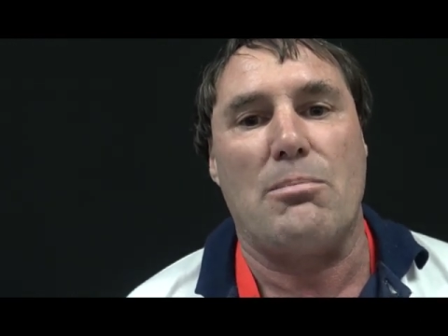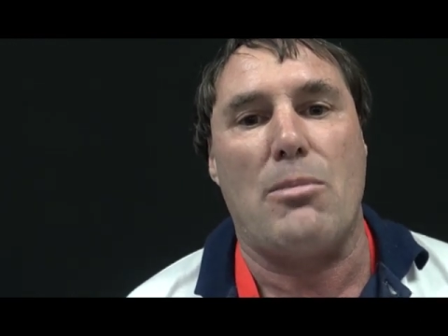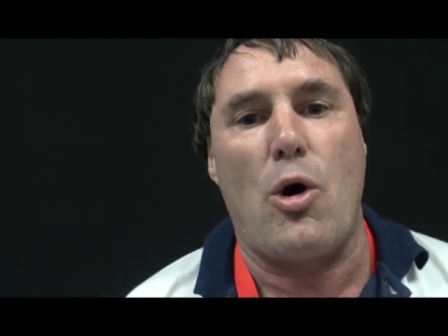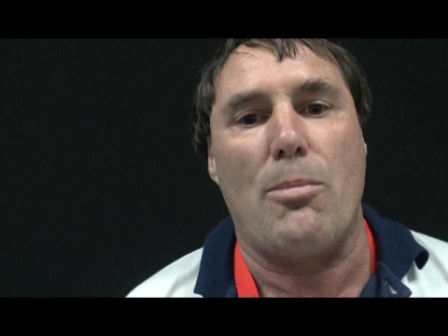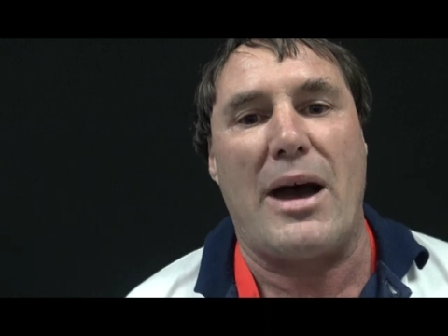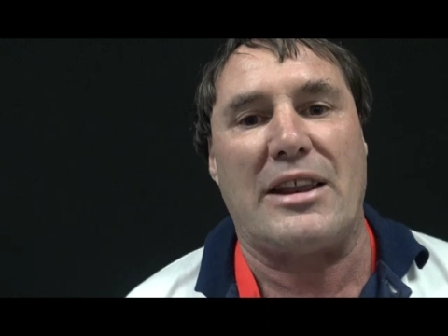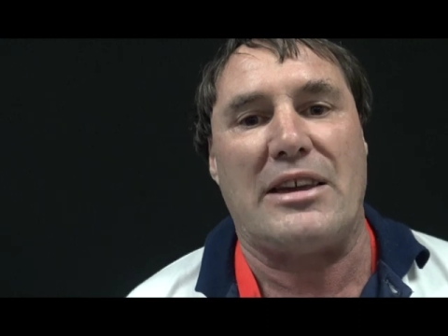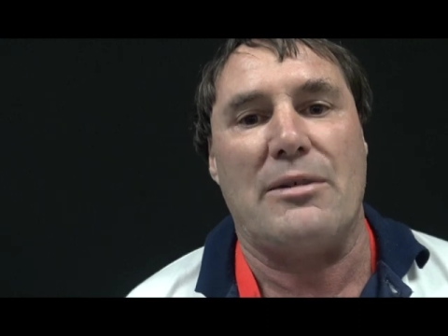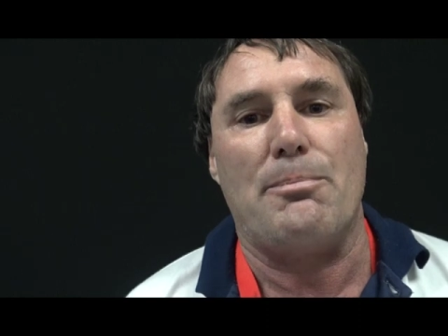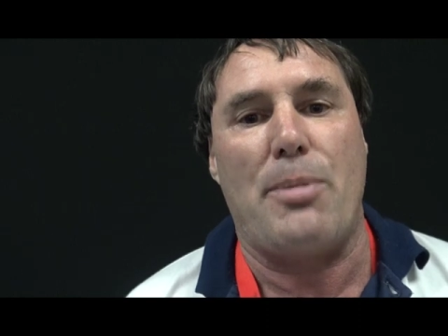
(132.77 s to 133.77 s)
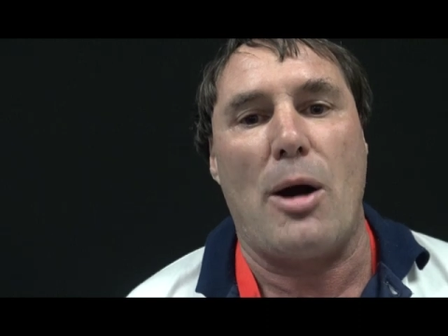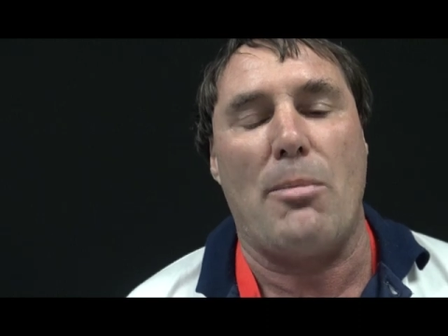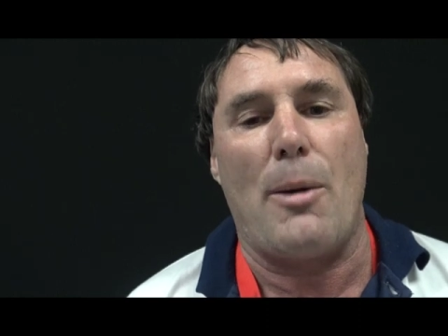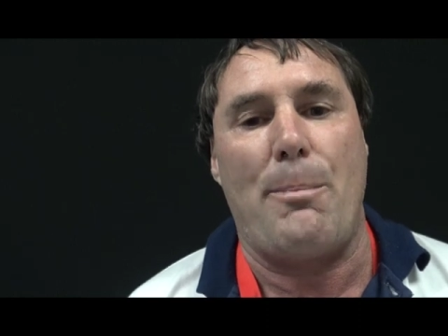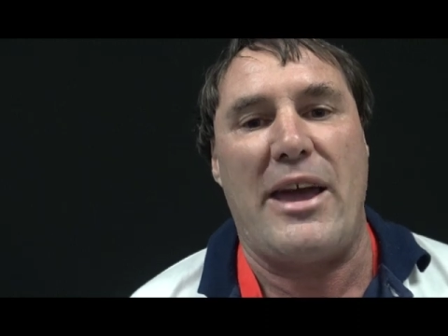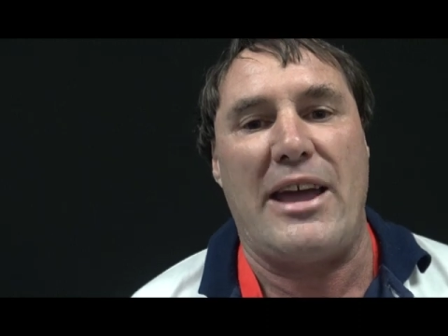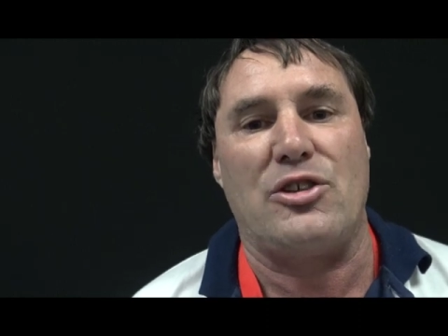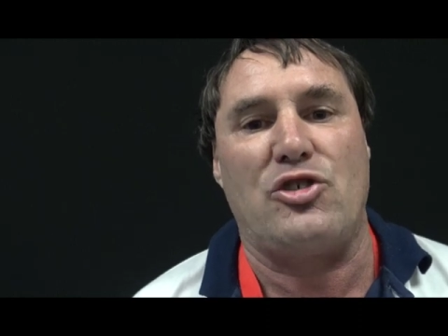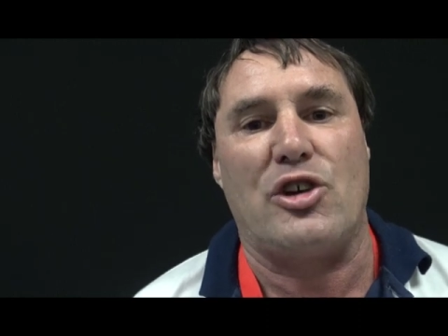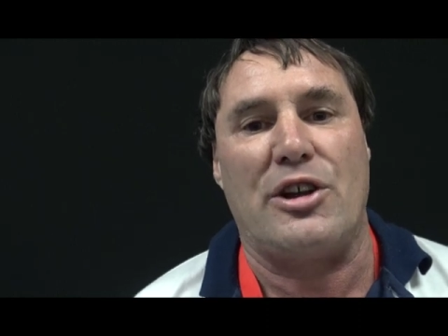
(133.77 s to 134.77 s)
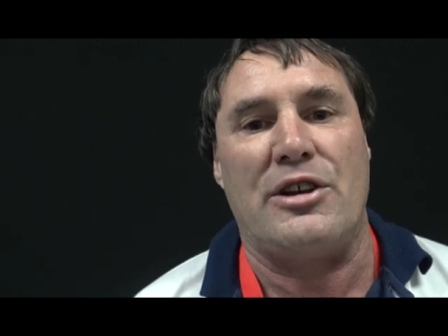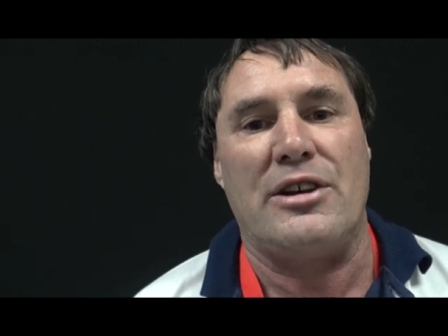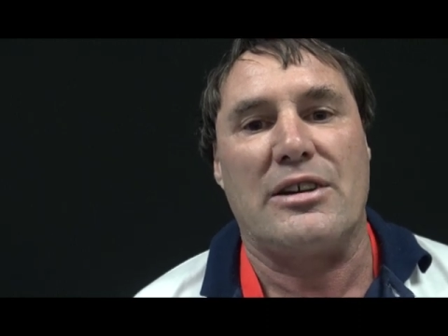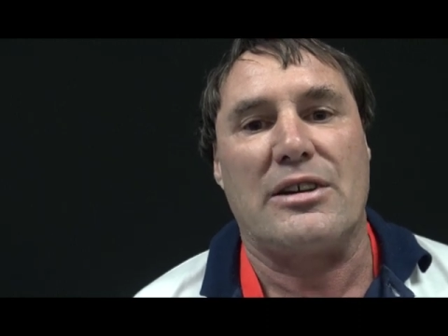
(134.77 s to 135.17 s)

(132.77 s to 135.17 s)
more money by my pension